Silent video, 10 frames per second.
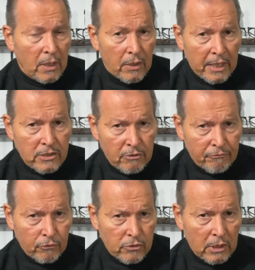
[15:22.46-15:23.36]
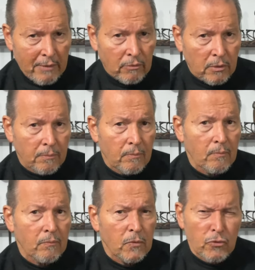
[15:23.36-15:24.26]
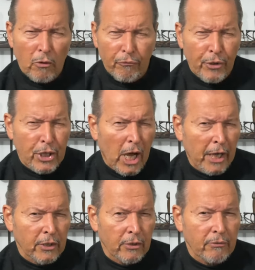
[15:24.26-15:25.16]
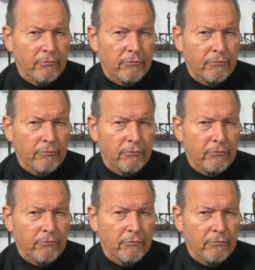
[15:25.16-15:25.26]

That's the first level. It's all very cognitive